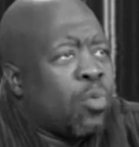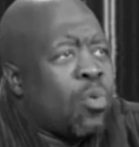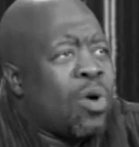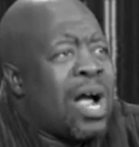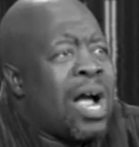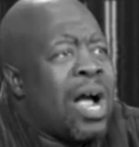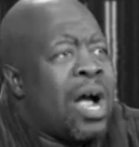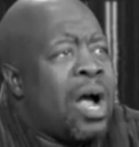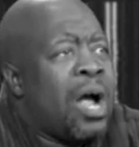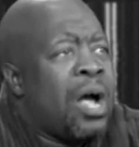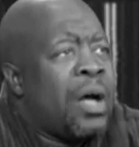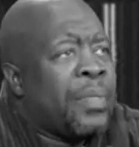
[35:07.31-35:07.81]

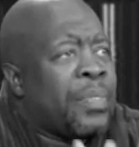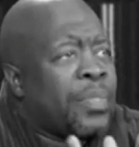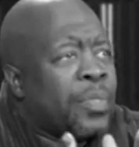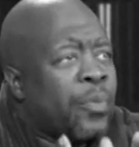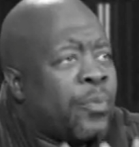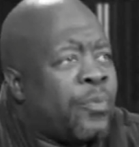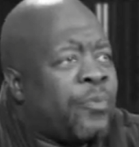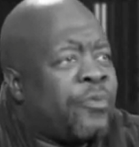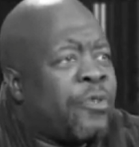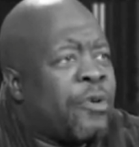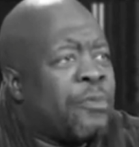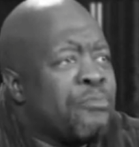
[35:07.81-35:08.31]
where
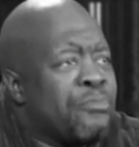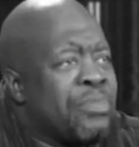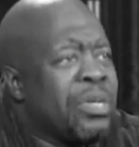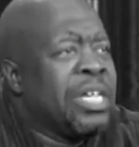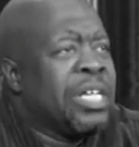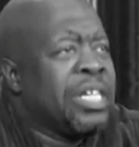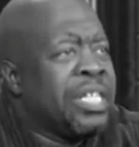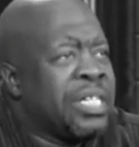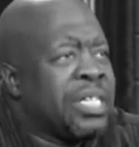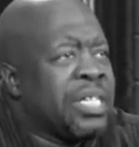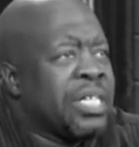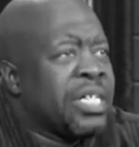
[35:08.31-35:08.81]
for
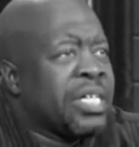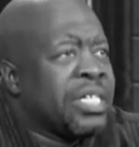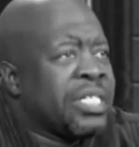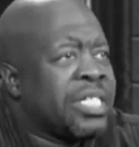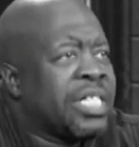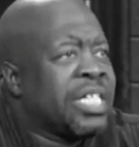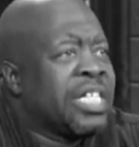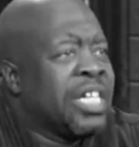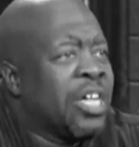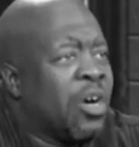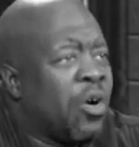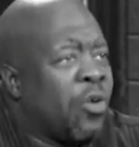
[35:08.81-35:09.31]
me to
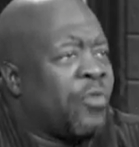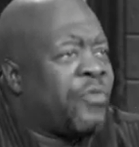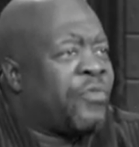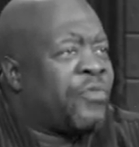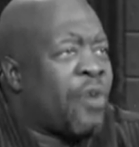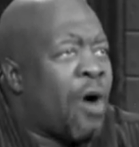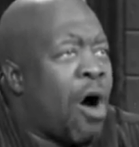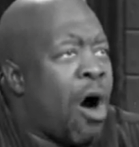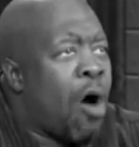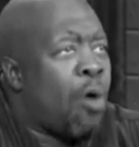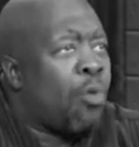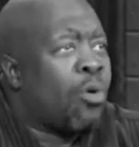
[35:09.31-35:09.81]
go
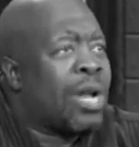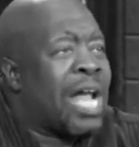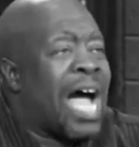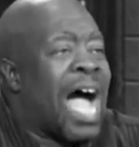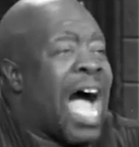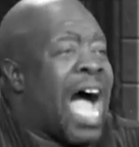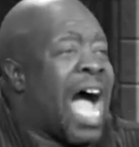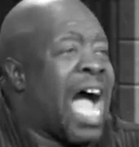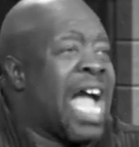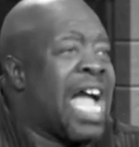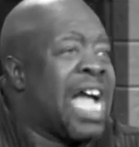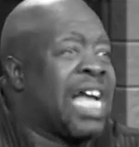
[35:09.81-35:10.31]
forward,
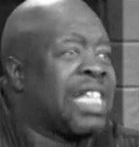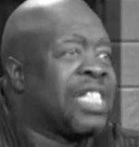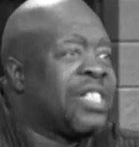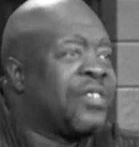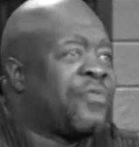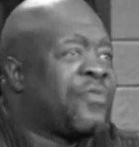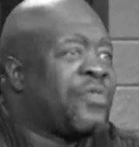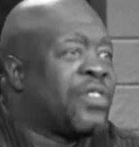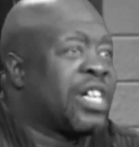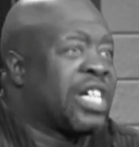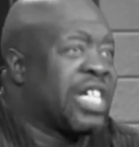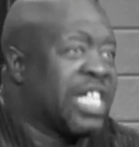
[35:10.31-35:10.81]
I had to
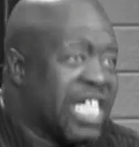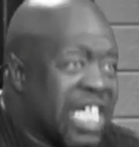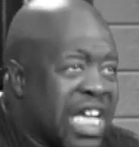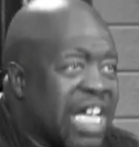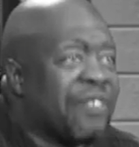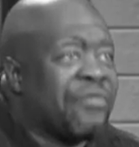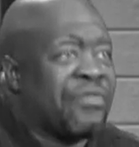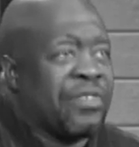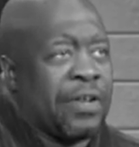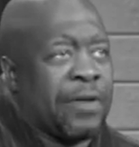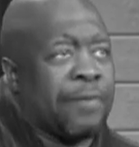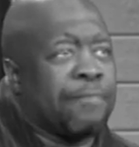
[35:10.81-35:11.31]

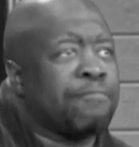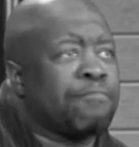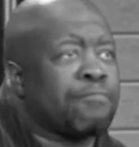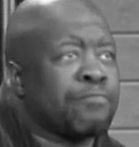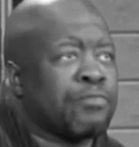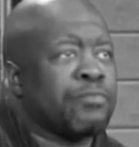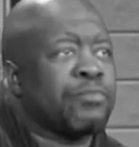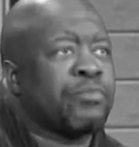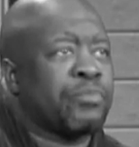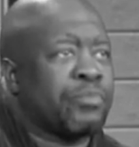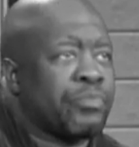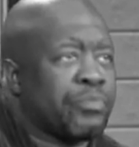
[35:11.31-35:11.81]
forgive him
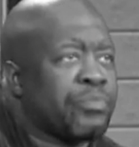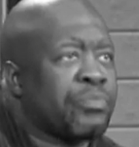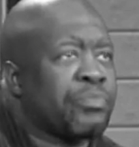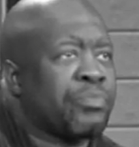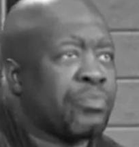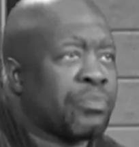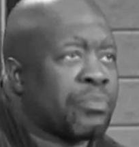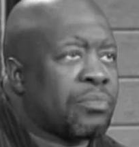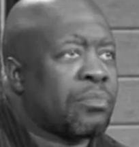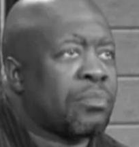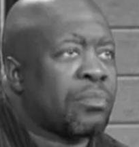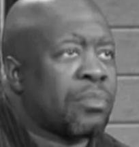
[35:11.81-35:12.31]

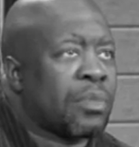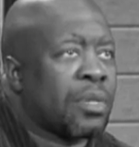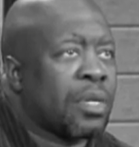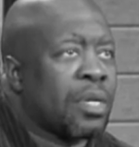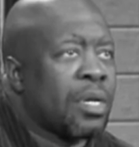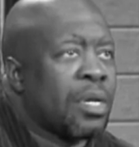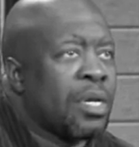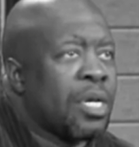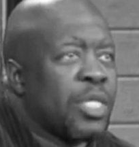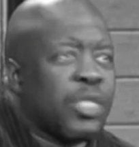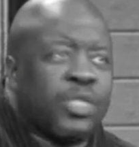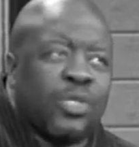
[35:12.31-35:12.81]

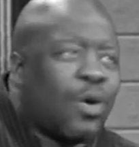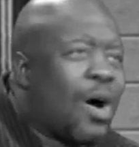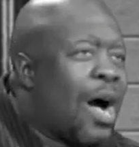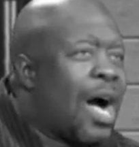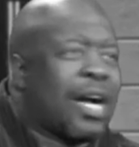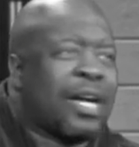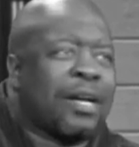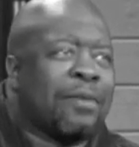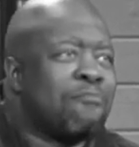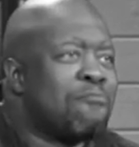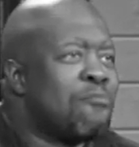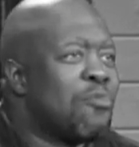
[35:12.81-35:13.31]
so I
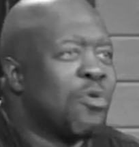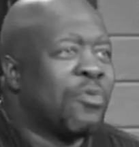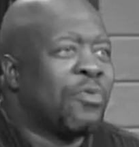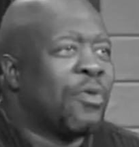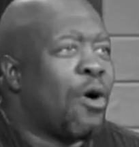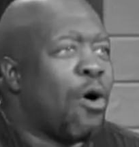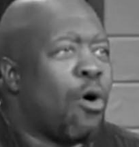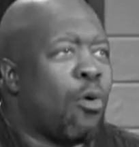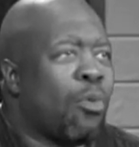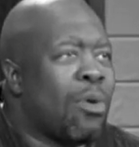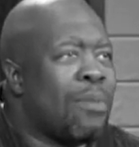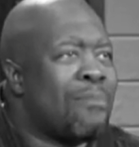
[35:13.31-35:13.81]
can move
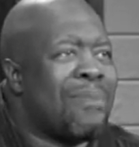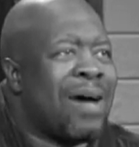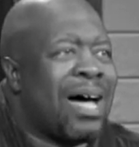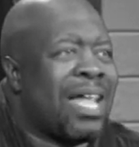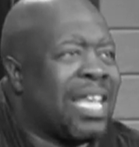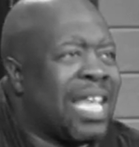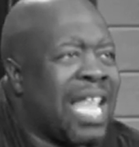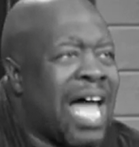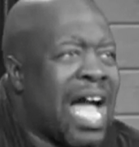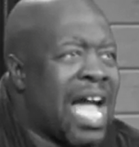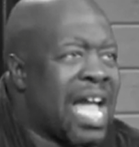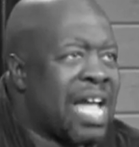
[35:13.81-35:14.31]
on with my
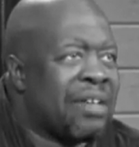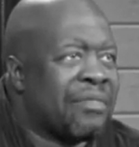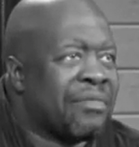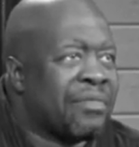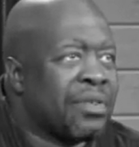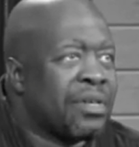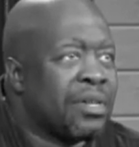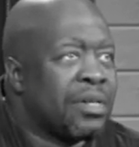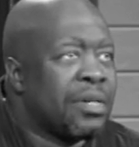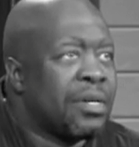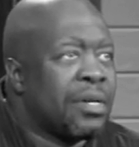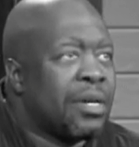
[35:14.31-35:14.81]
life
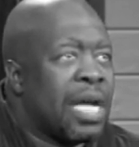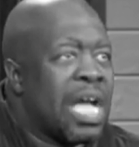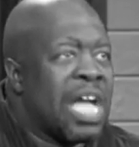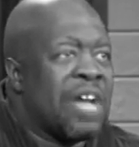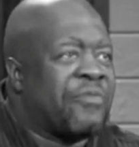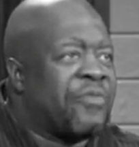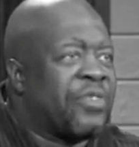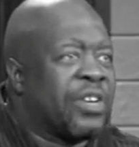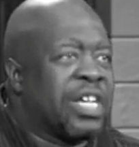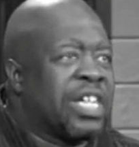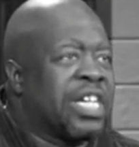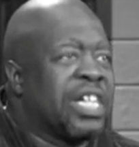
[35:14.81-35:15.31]
and
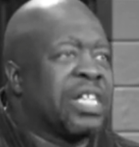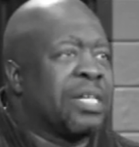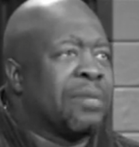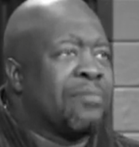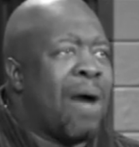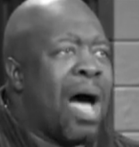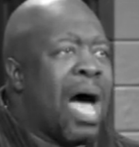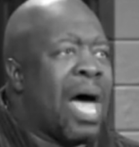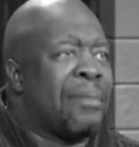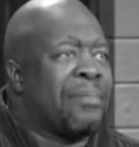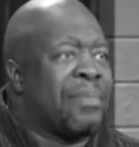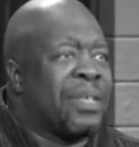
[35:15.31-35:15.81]
forget
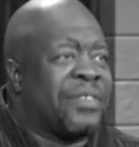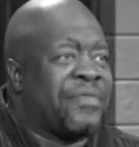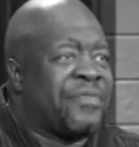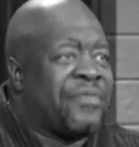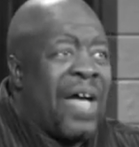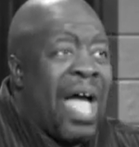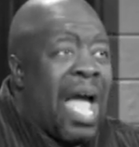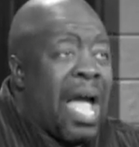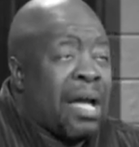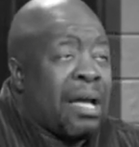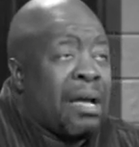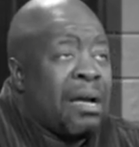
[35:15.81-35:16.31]
about it. In
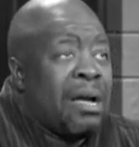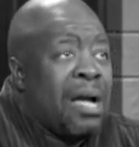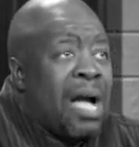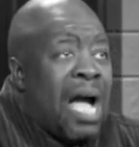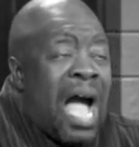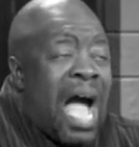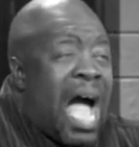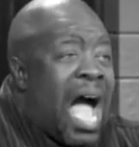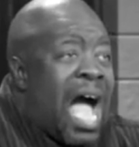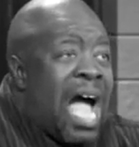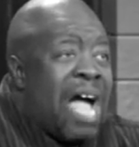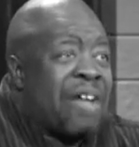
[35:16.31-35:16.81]
fact,
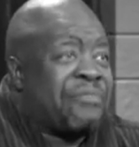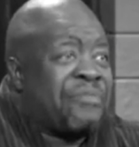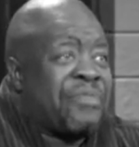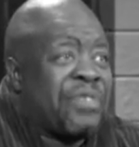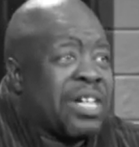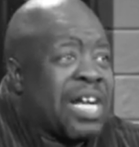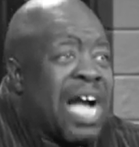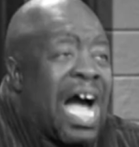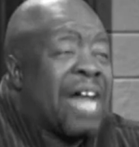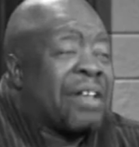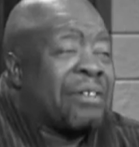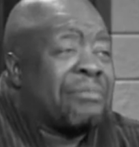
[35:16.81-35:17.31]
I
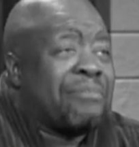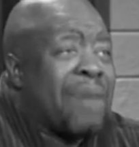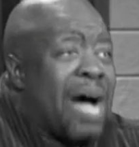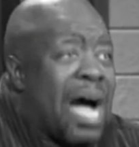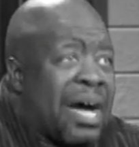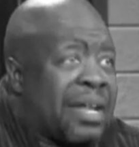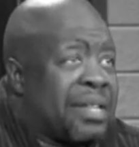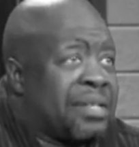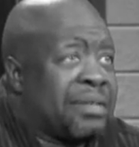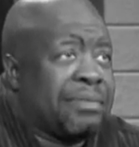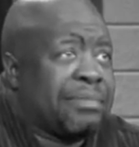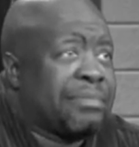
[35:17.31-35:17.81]
forgot
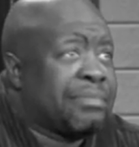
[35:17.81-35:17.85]
about it.